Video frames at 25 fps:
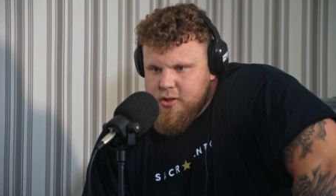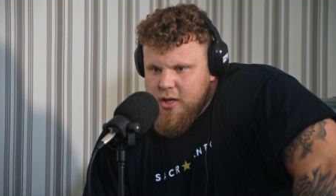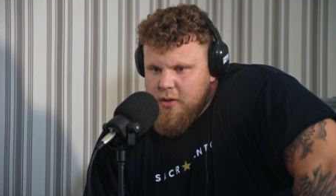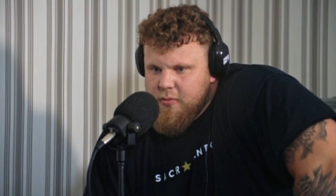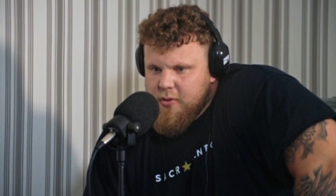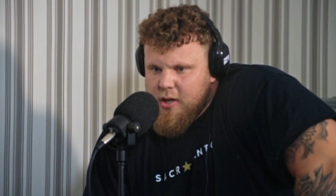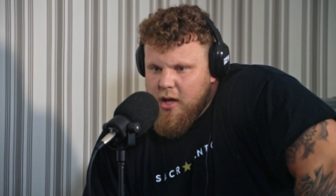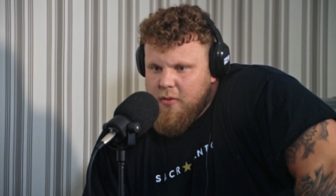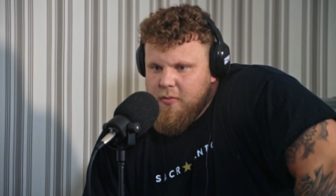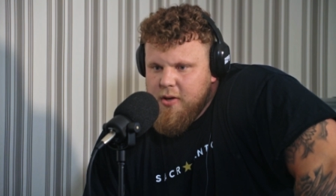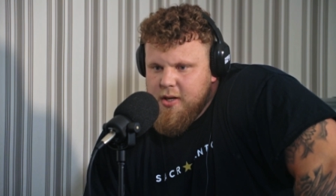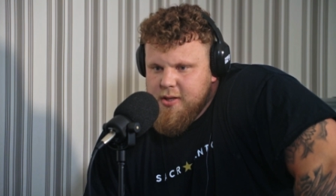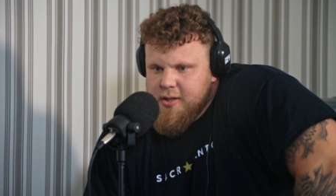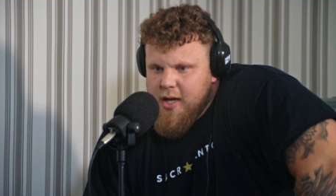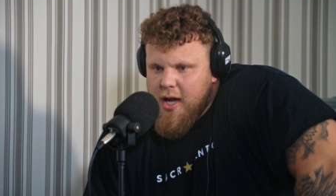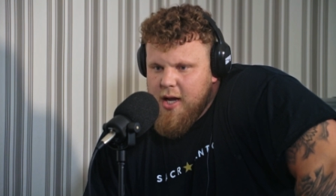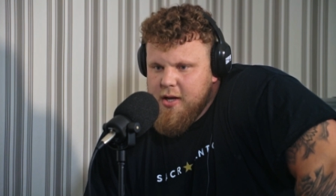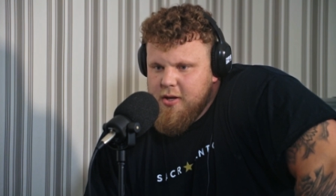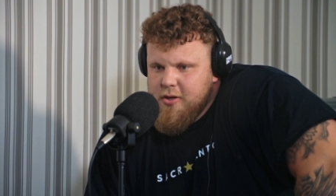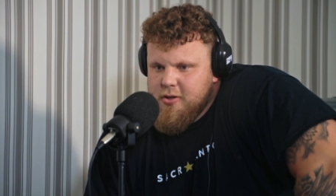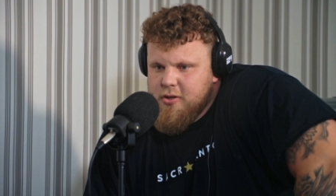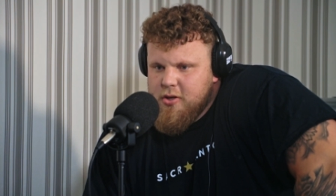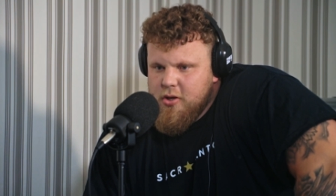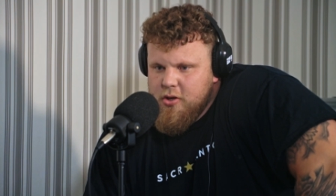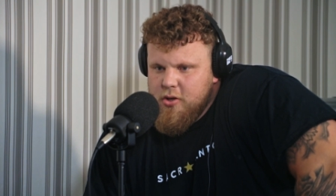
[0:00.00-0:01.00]
companies that I
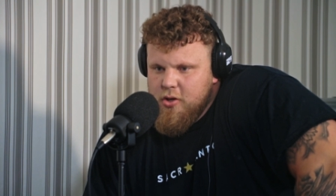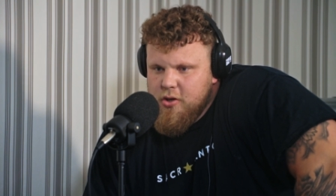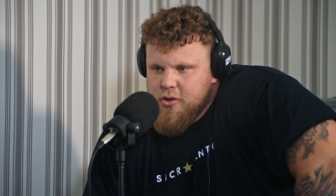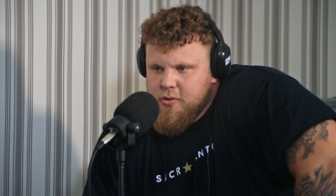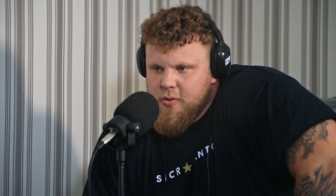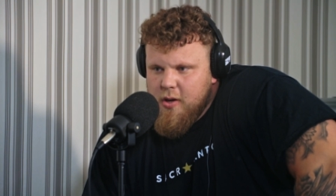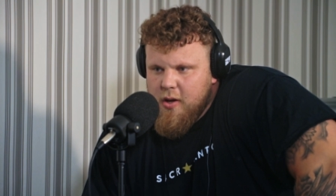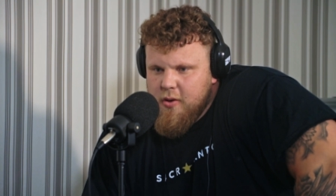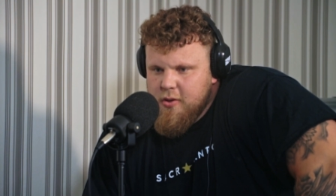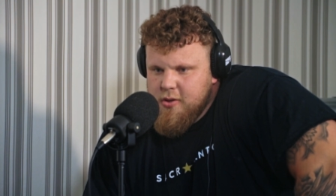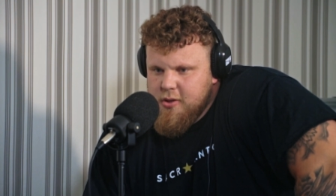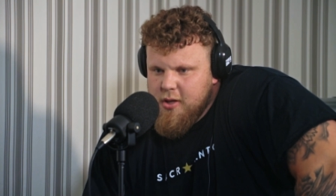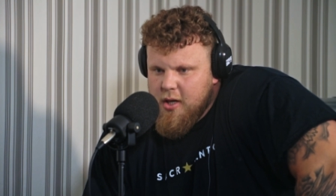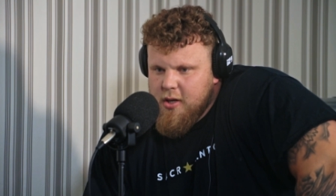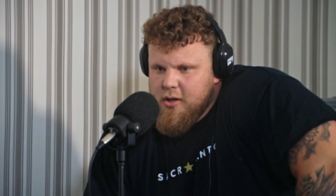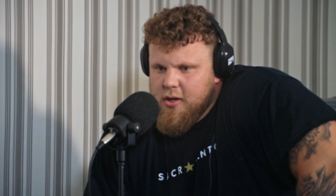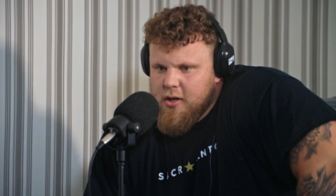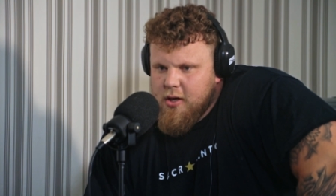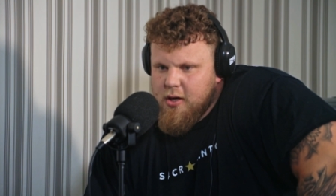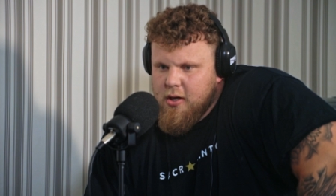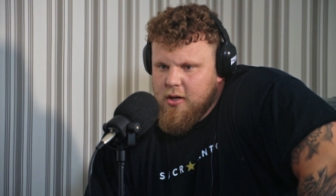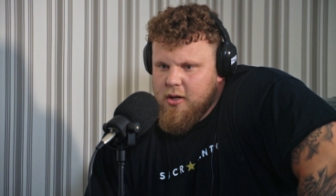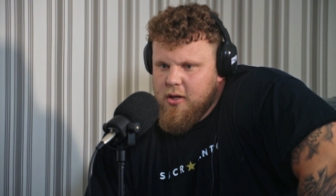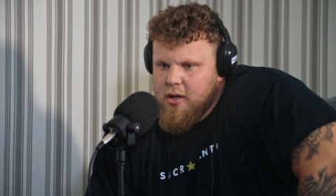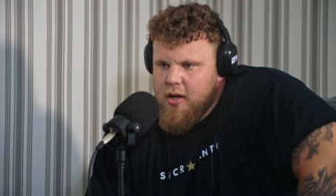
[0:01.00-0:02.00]
used to use when I was
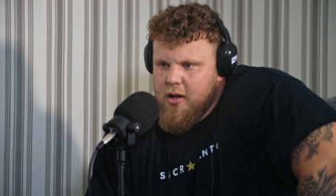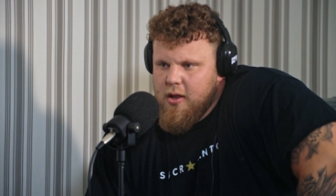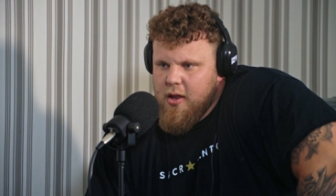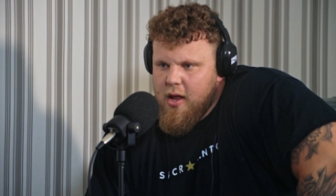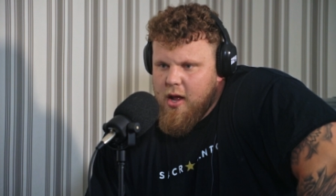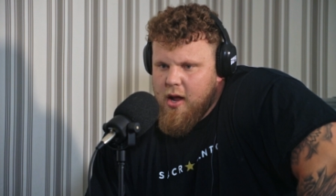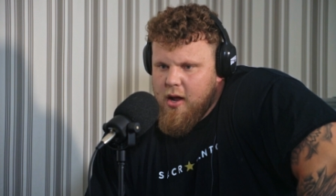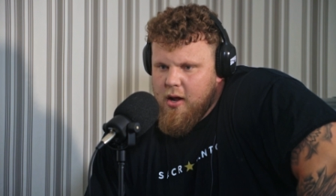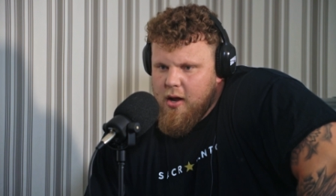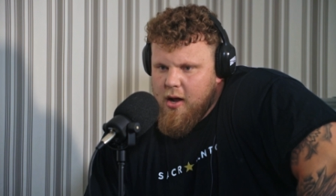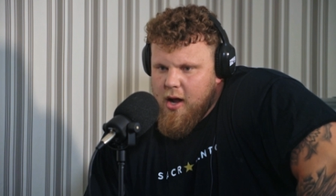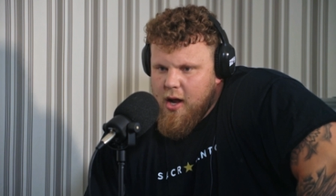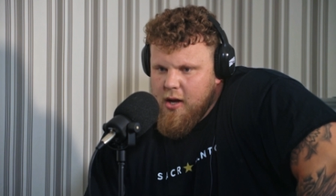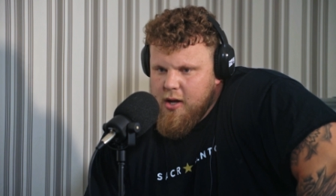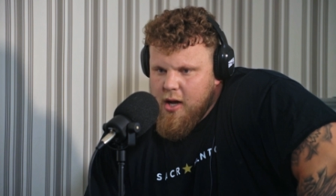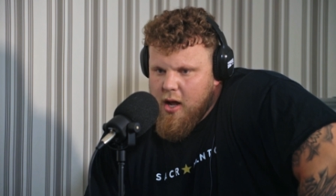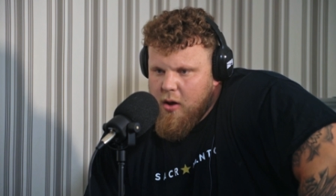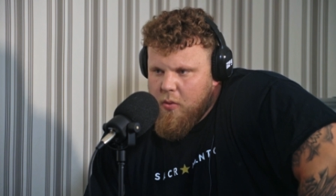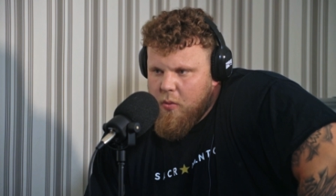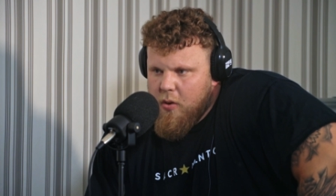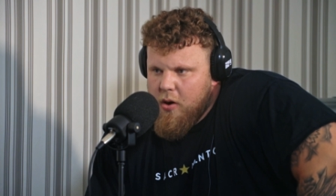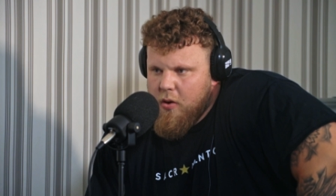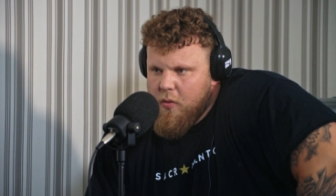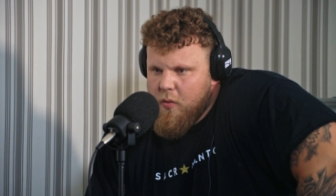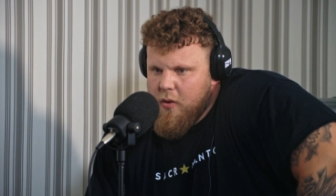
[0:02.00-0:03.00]
younger that I
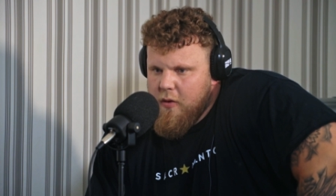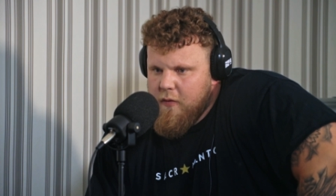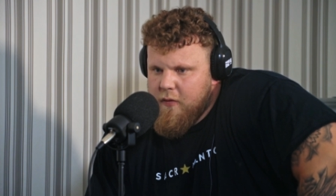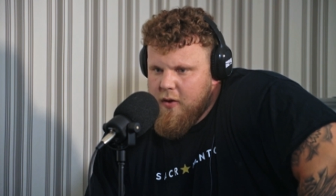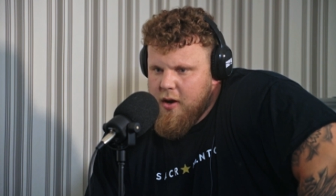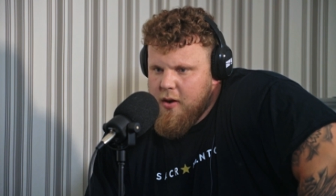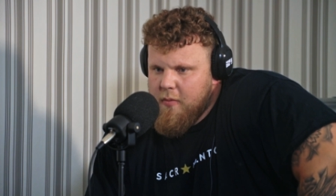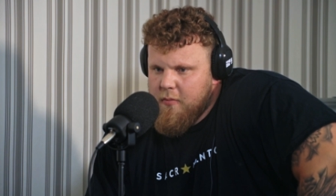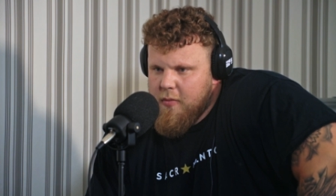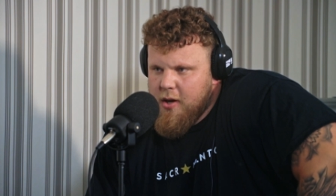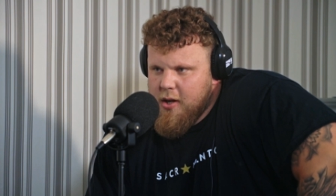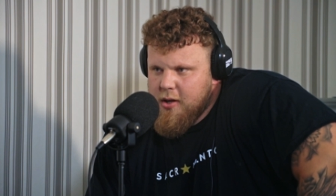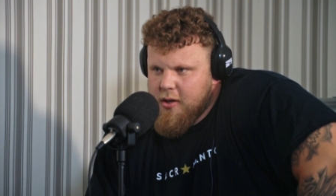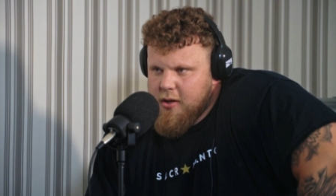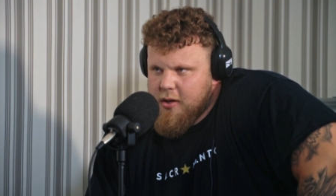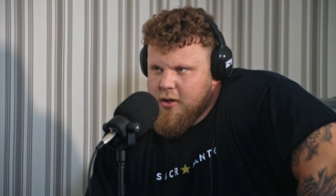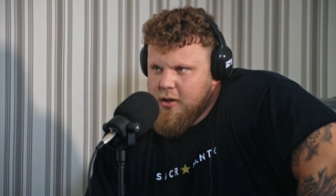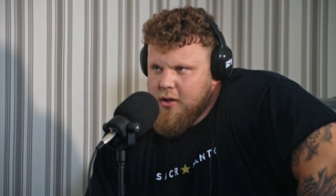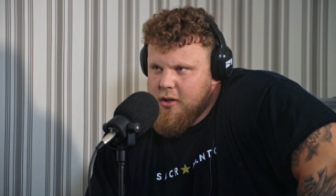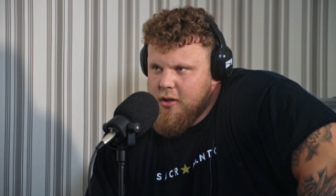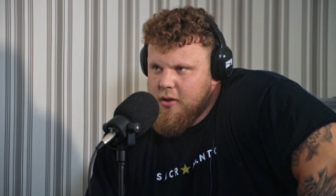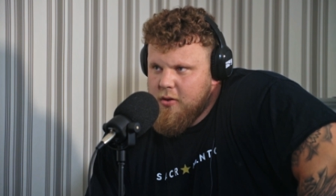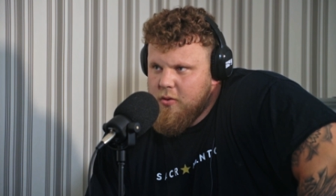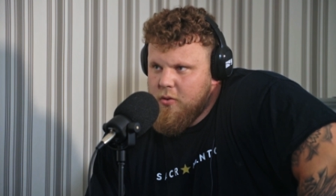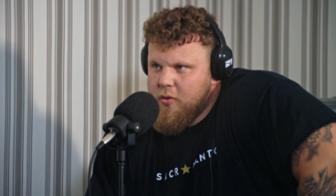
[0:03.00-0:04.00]
now work with, and I'm like,
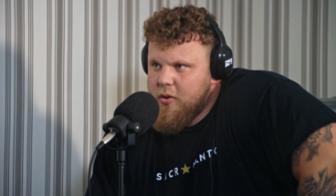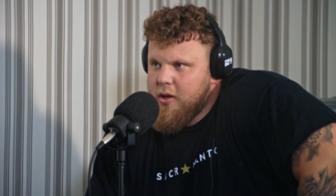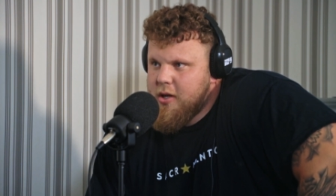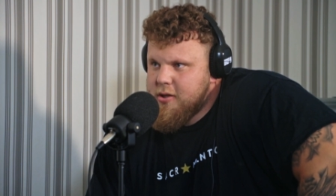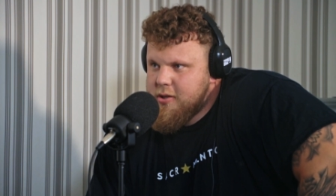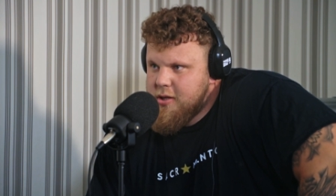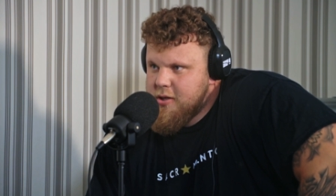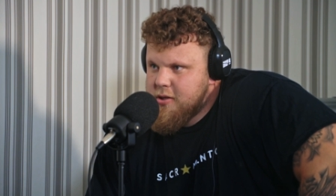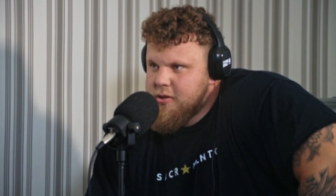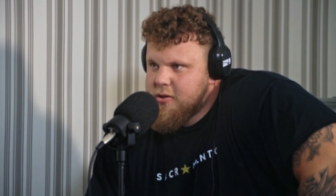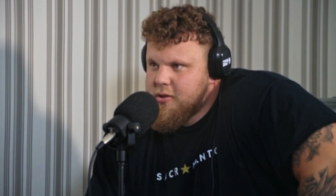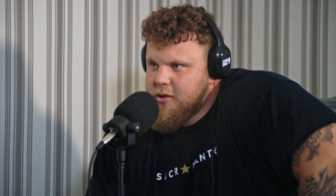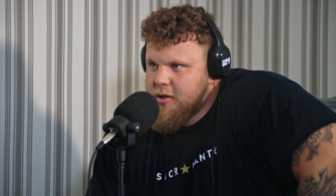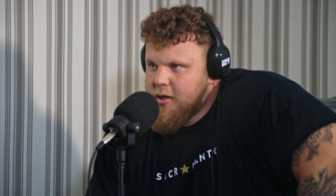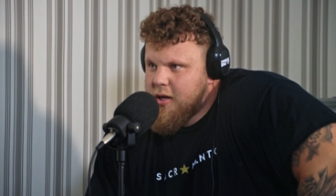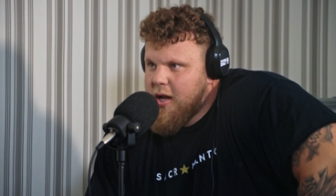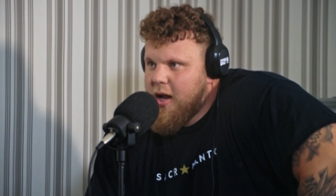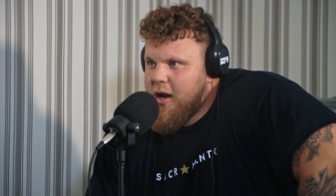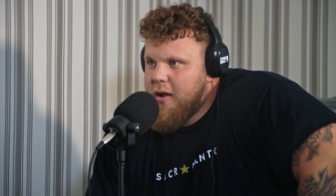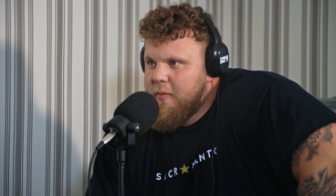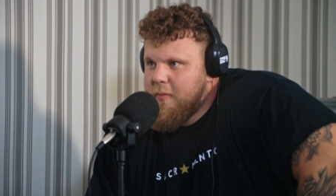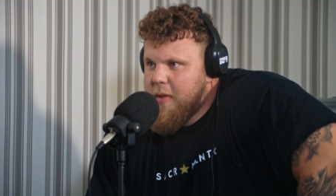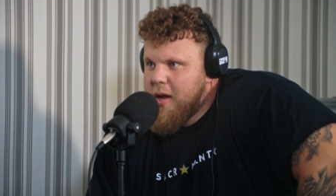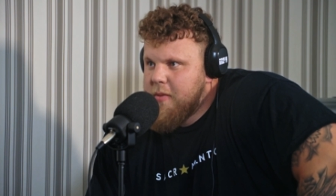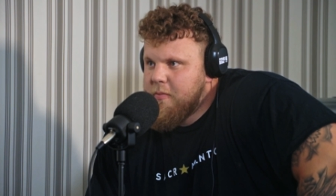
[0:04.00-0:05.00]
this is
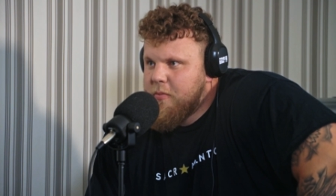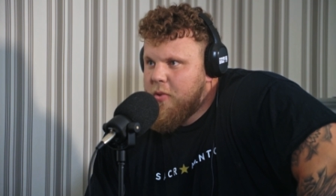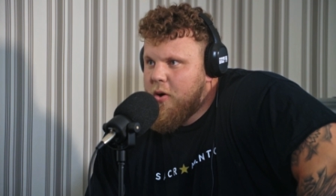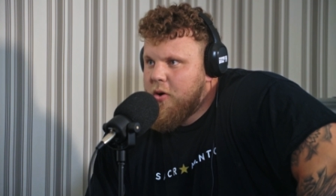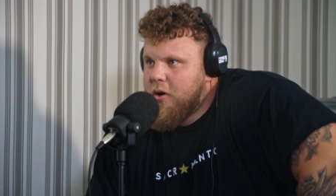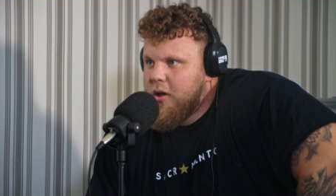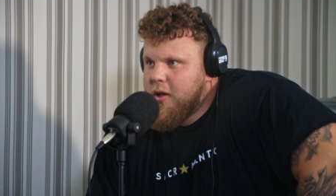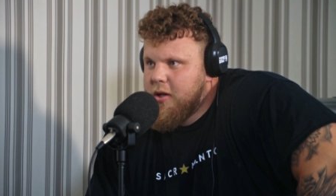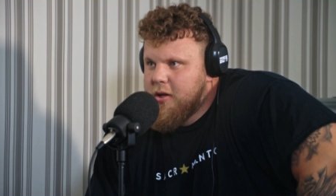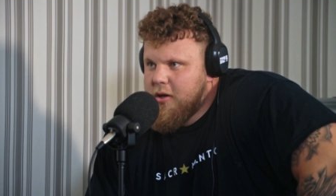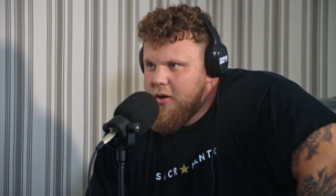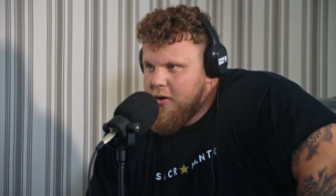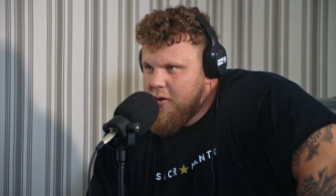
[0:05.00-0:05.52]
kind of mind-boggling.